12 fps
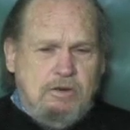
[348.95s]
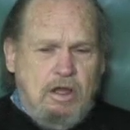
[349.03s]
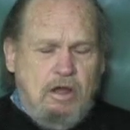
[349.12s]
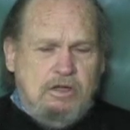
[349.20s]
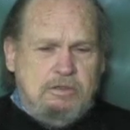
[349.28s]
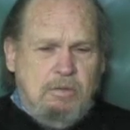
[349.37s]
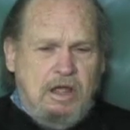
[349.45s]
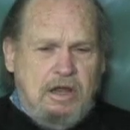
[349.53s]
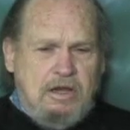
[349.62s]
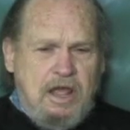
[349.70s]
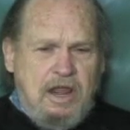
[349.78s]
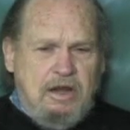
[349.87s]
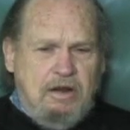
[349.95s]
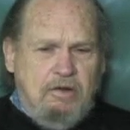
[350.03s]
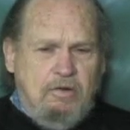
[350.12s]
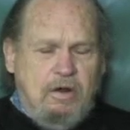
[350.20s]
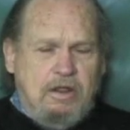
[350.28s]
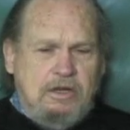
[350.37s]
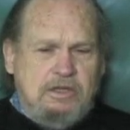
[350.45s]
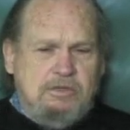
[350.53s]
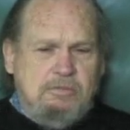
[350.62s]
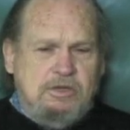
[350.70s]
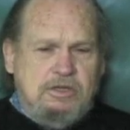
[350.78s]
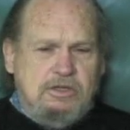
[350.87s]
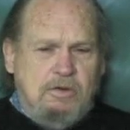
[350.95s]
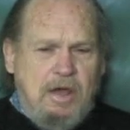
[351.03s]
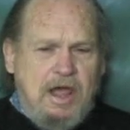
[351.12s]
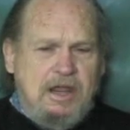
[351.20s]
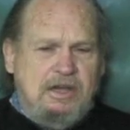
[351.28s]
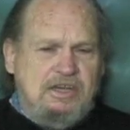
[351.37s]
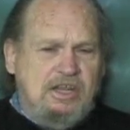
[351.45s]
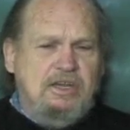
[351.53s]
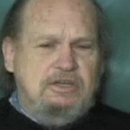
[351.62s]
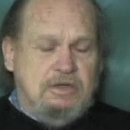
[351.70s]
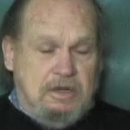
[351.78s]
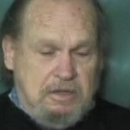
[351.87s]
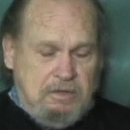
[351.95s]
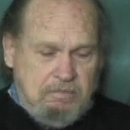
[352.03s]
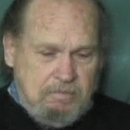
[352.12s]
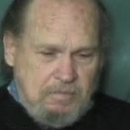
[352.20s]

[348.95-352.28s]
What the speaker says: caused by a tiny little organism. And so I intentionally